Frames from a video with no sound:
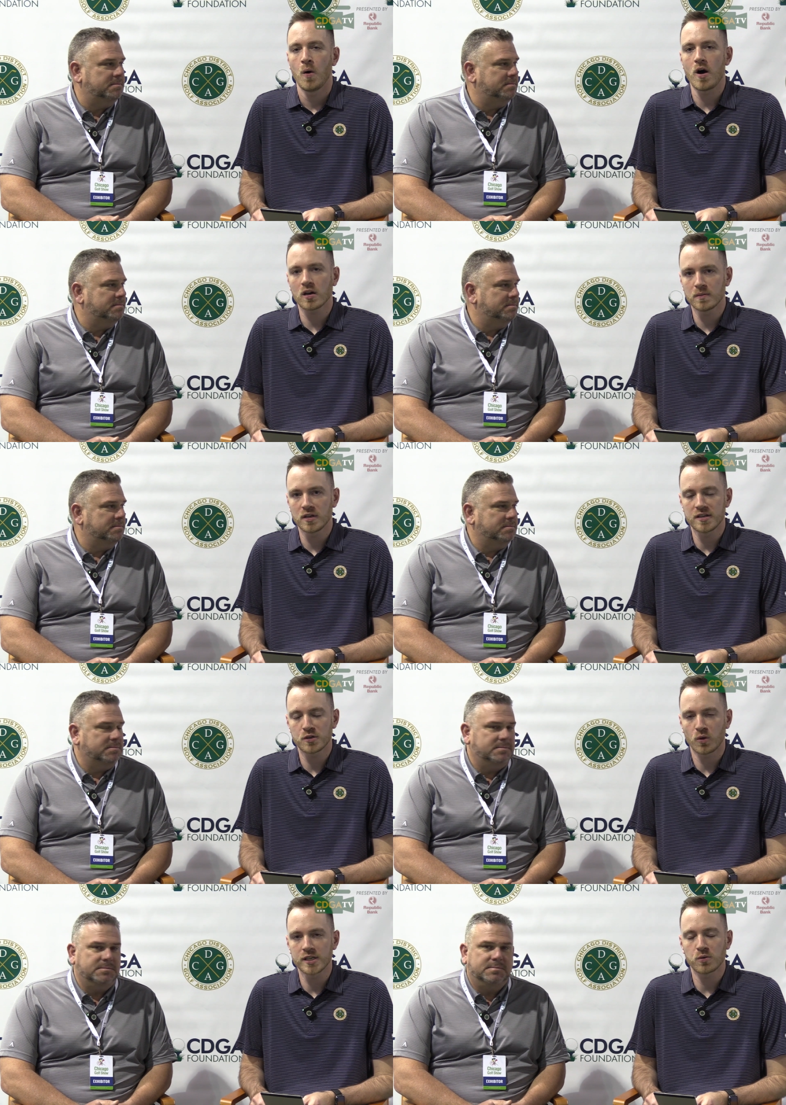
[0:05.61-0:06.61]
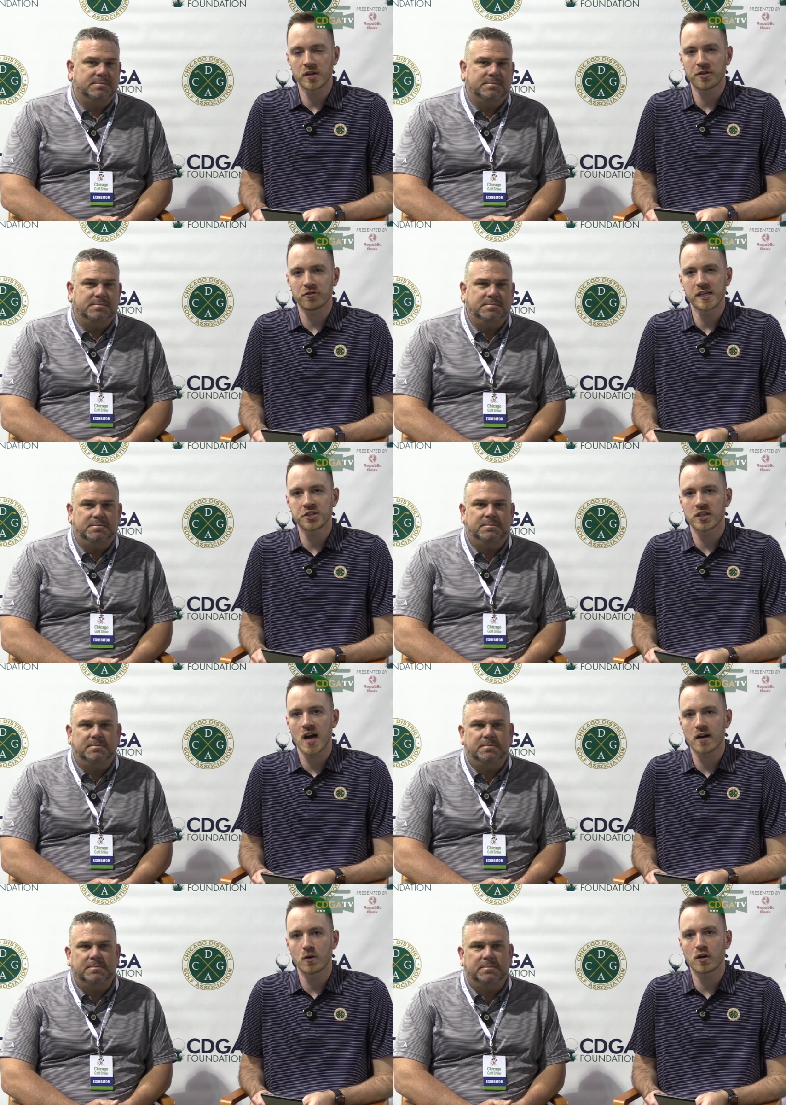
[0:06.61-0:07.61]
Speaker 1: Welcome to the 2023
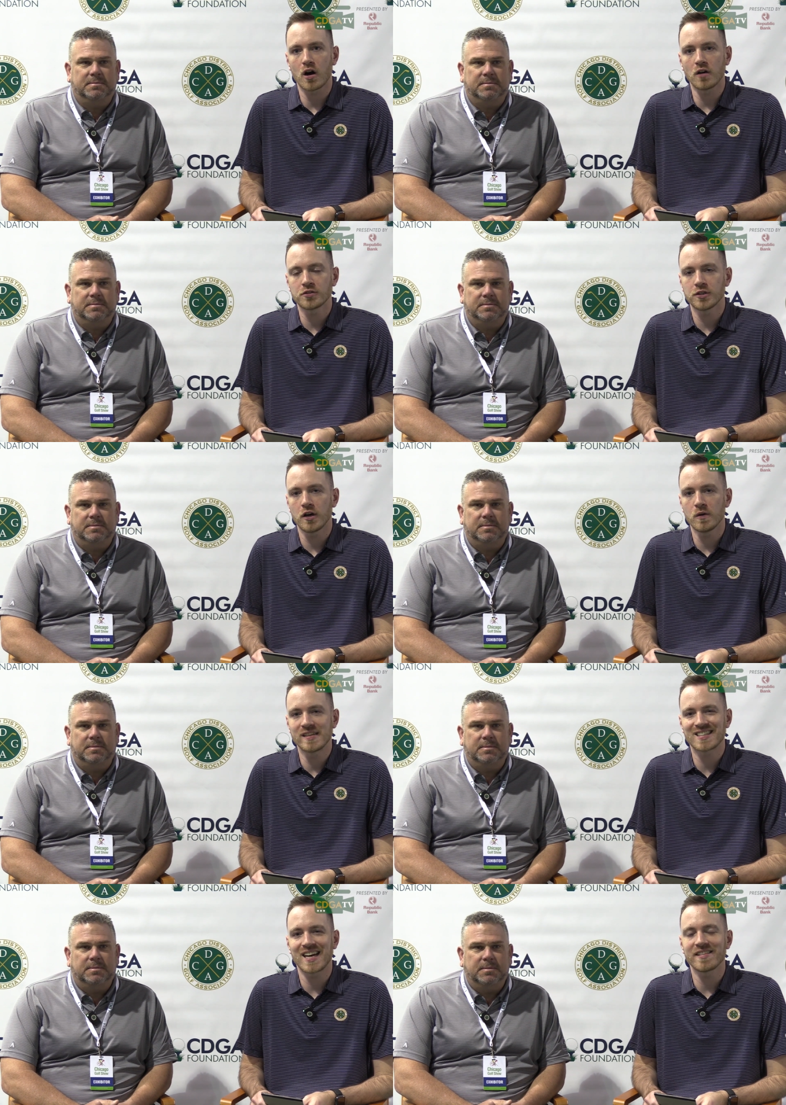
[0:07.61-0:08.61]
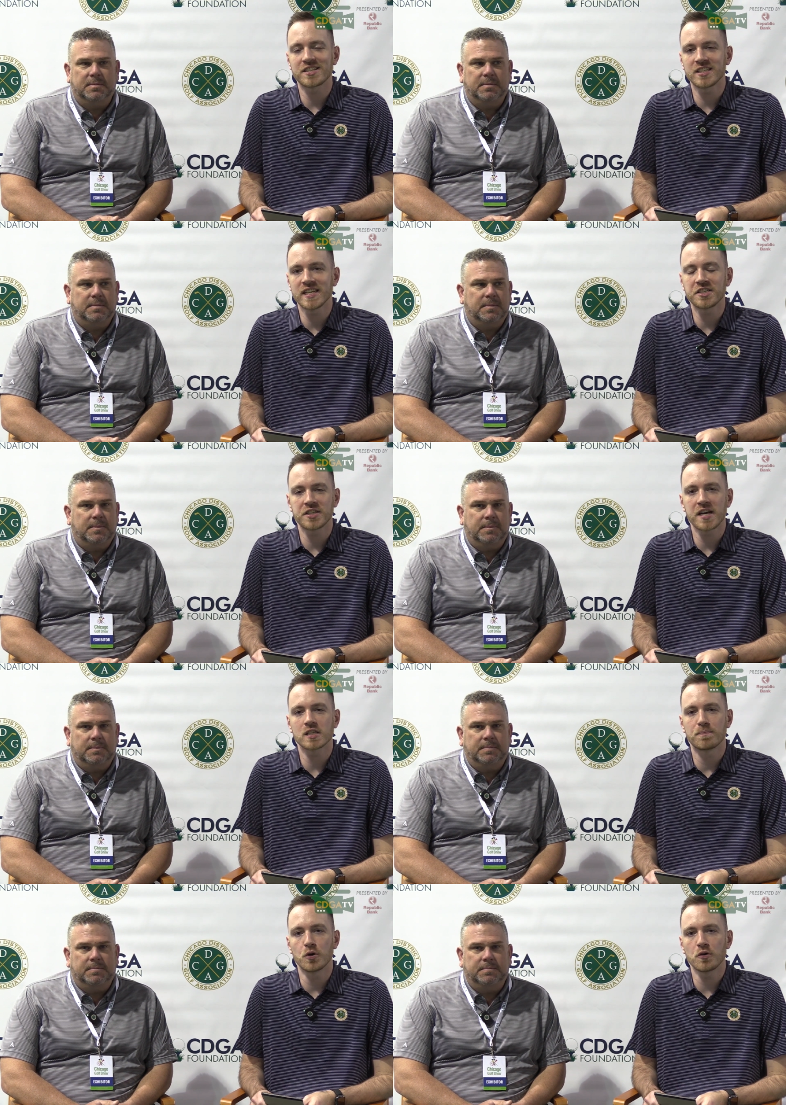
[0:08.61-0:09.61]
Chicago Golf Show inside the
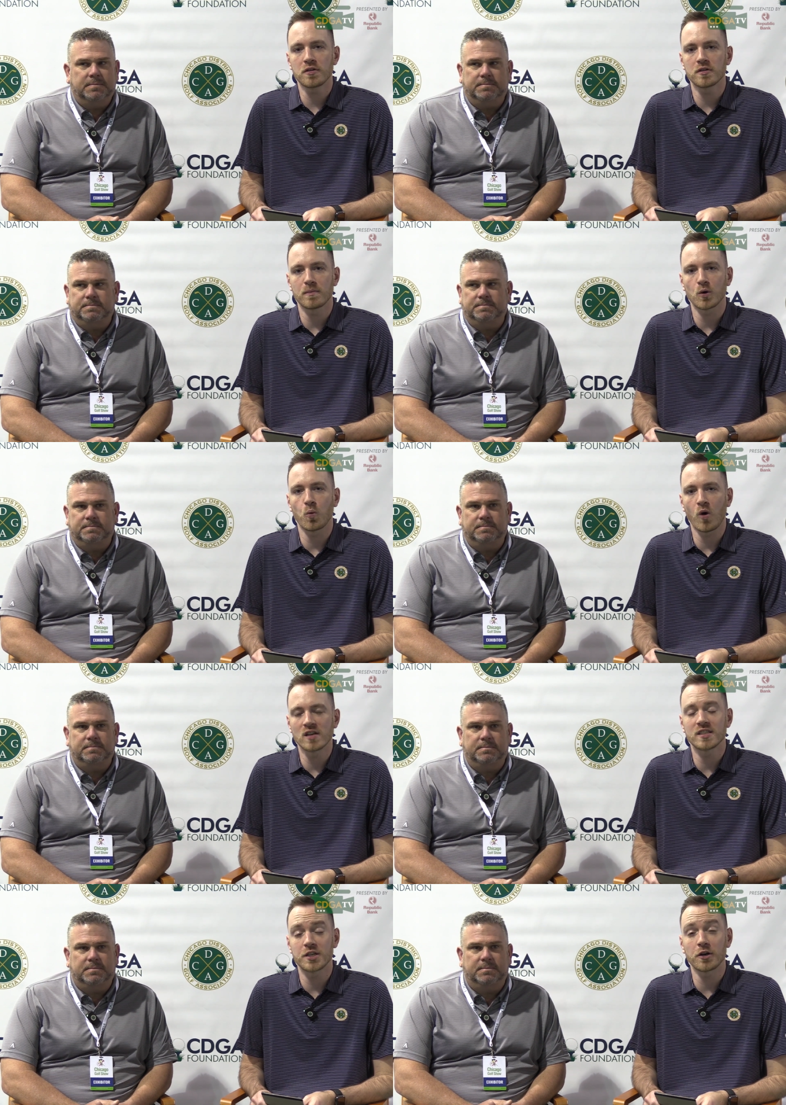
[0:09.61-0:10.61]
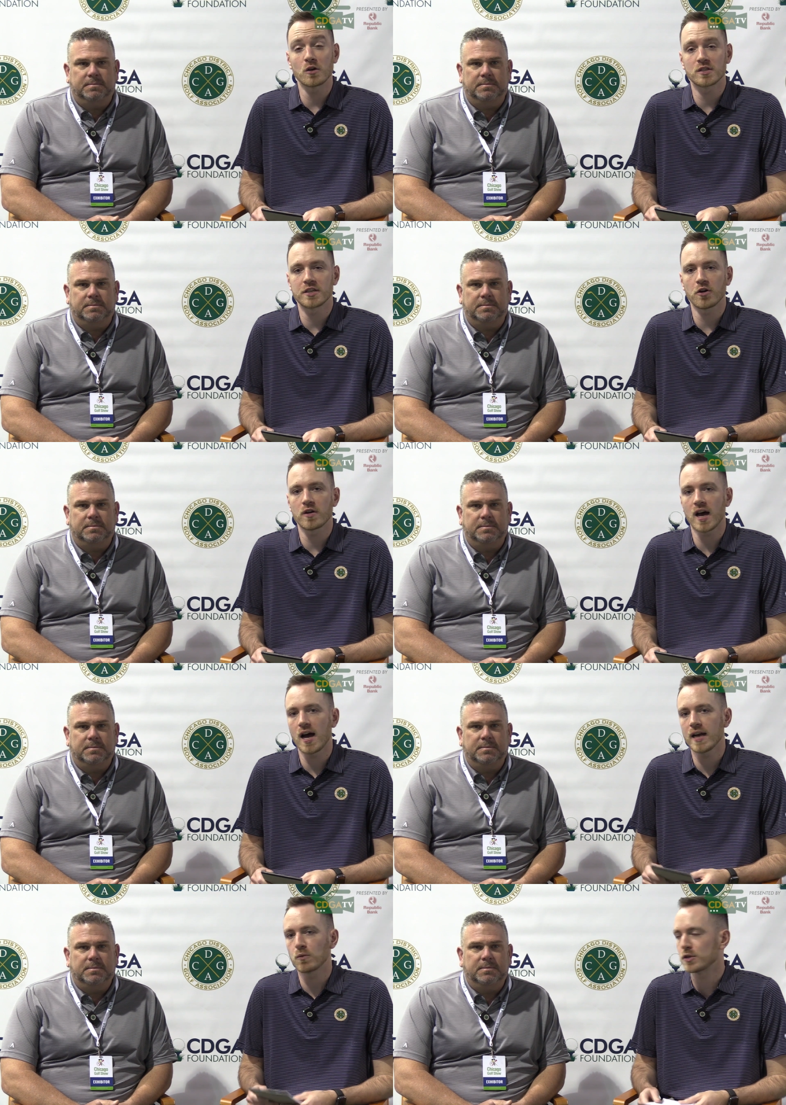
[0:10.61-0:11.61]
CDGA's booth number
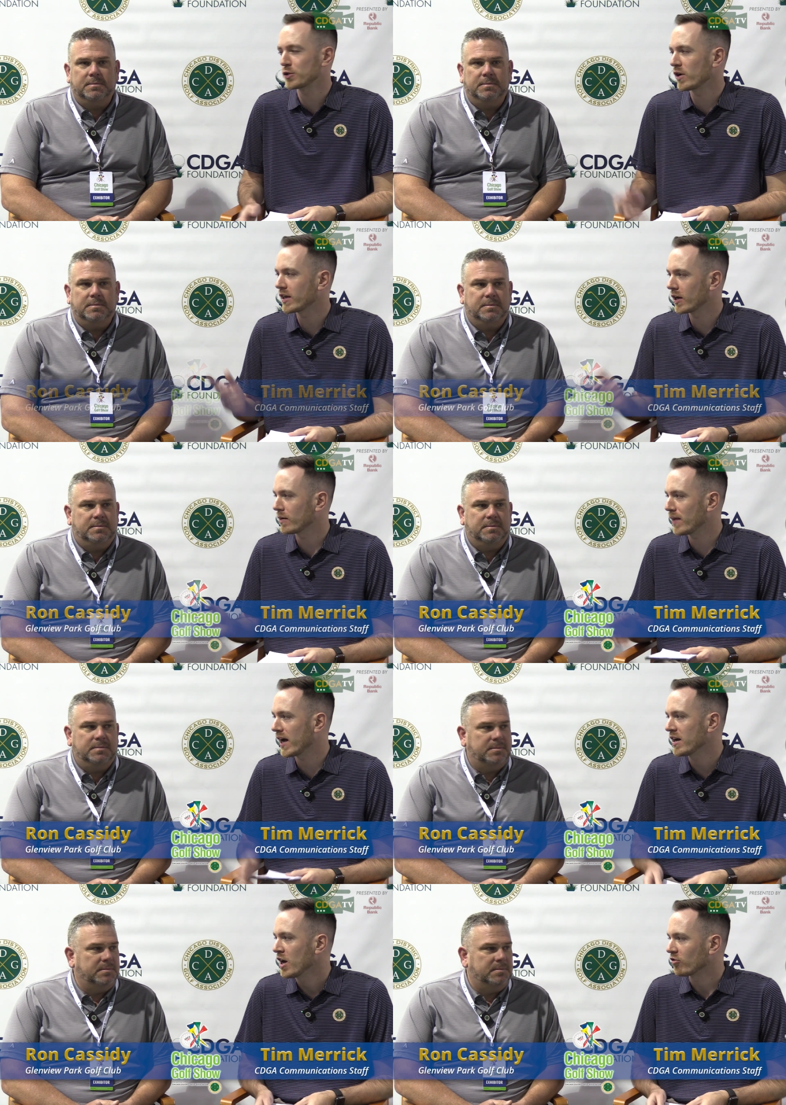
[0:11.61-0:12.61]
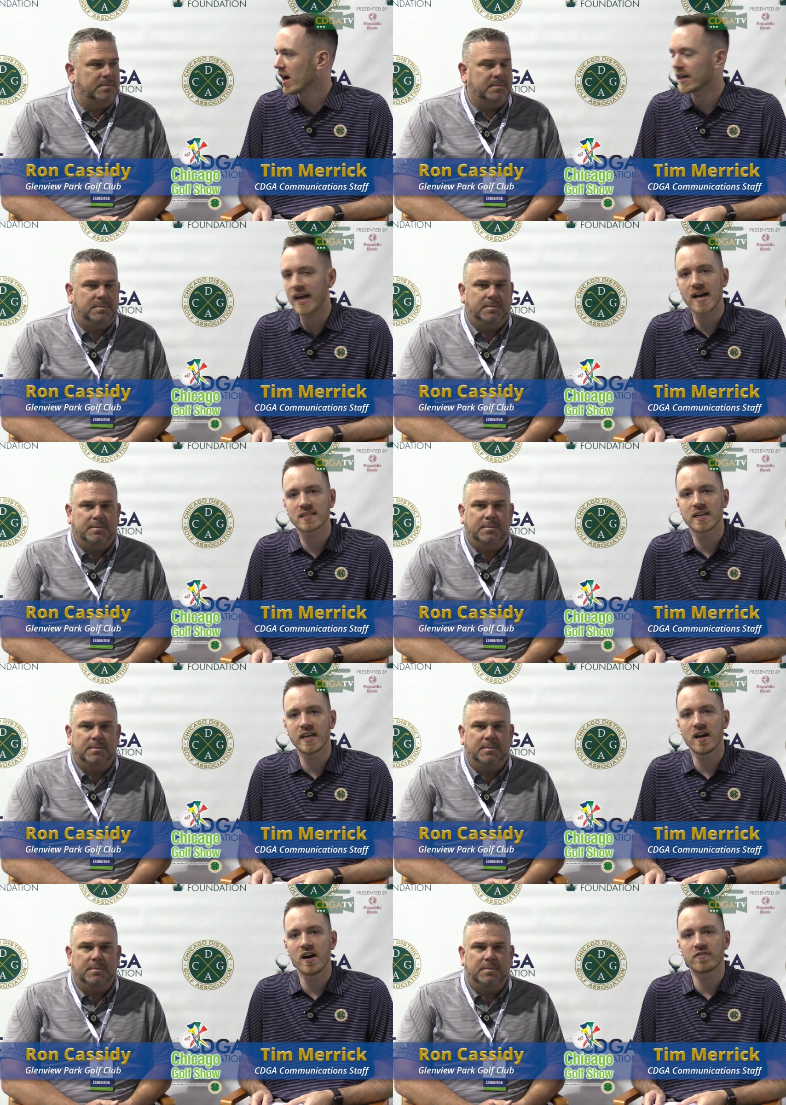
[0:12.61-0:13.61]
1009. We're joined here by Ron
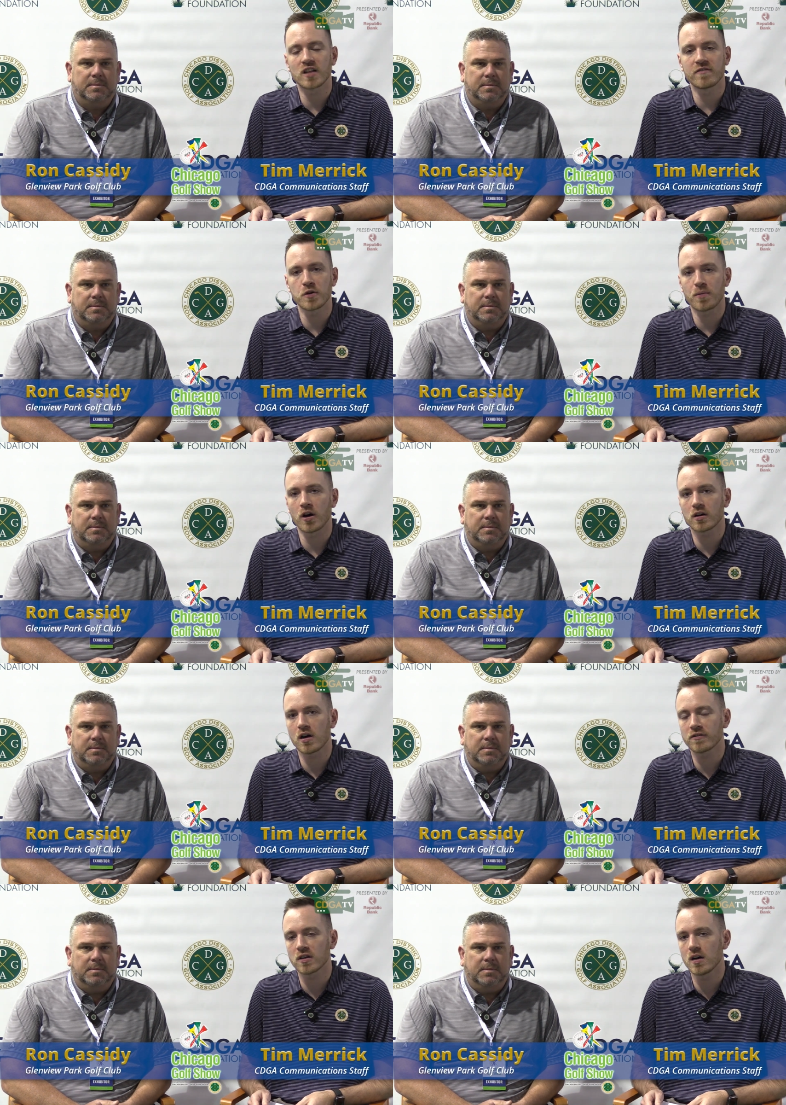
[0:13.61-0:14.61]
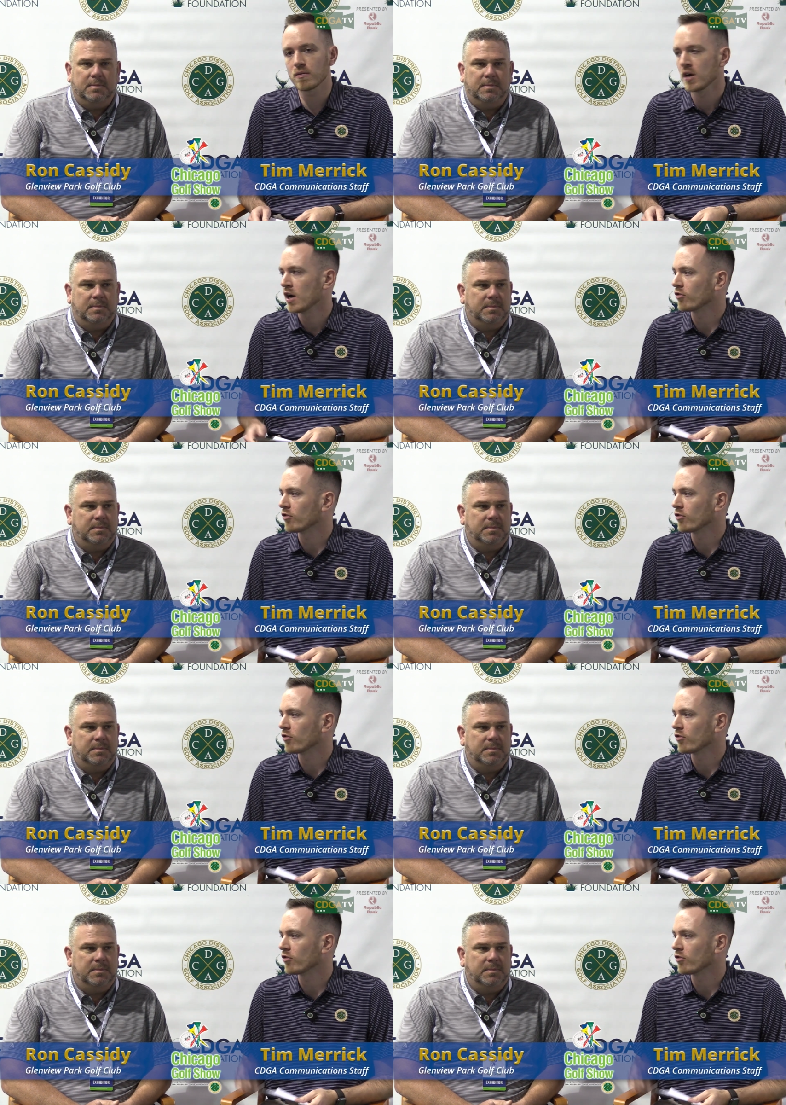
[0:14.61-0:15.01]
Cassidy of Glenview Park Golf Club.